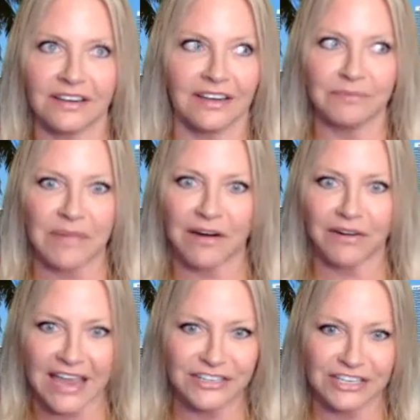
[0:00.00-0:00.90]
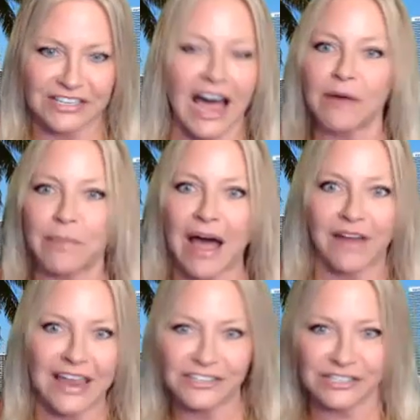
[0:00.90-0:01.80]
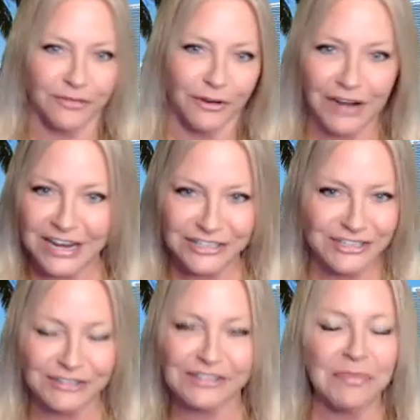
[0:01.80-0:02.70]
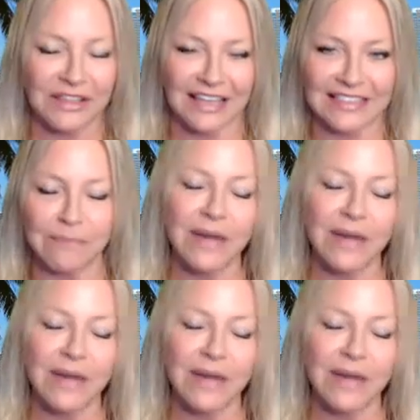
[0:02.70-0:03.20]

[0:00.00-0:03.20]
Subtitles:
about agents for agents or something like that.